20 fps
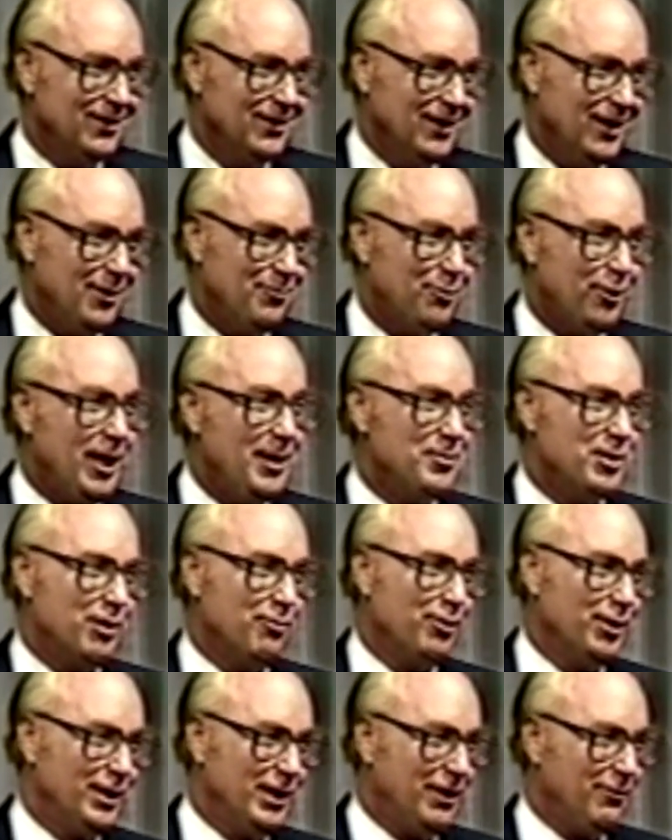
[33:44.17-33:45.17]
And perhaps there
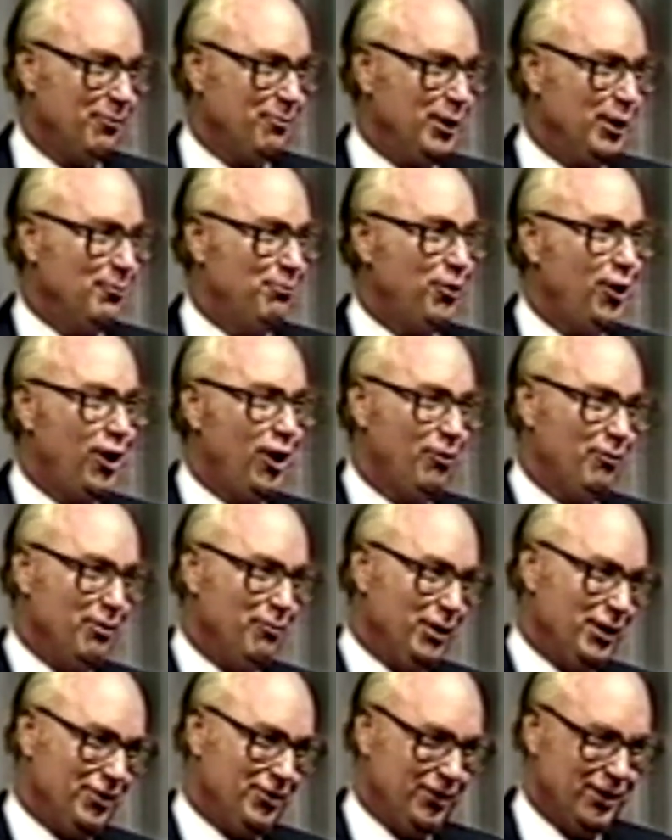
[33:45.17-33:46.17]
would have never been a Paul. We
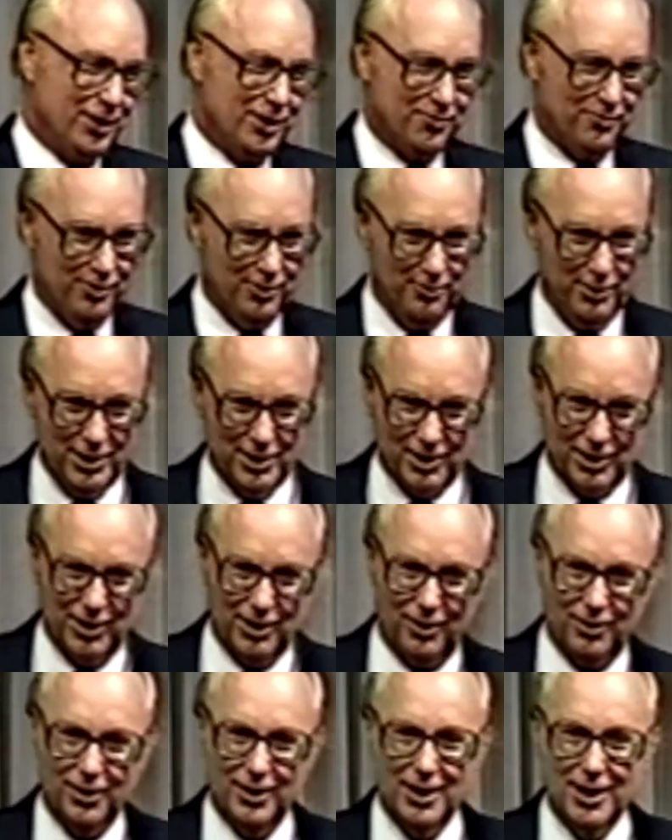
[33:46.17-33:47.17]
went through this a few weeks
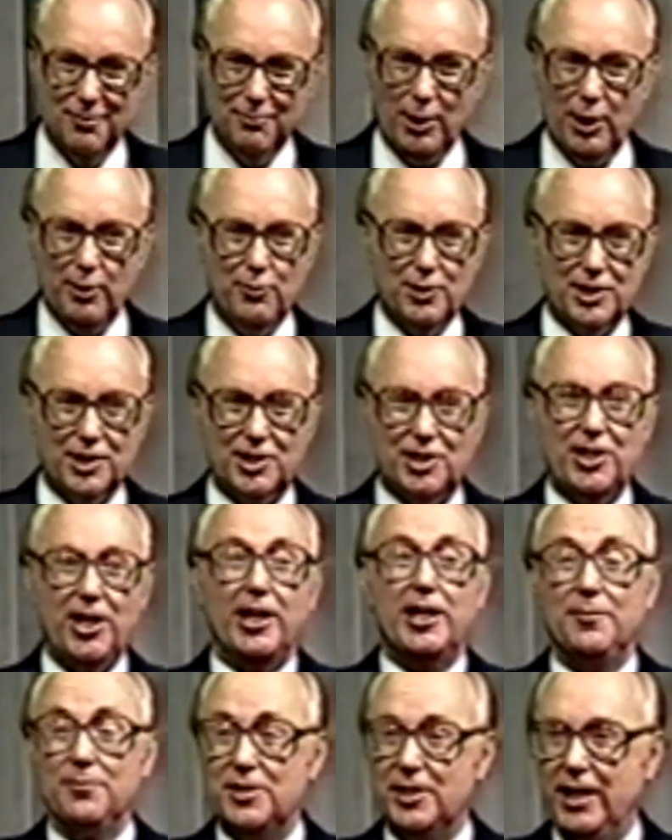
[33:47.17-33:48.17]
ago. But it was a
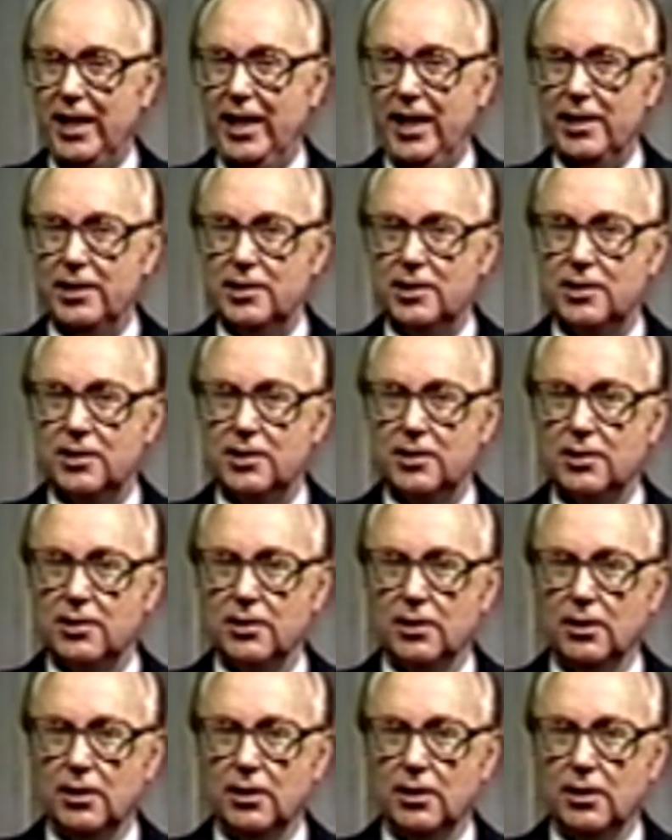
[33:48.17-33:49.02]
circumstance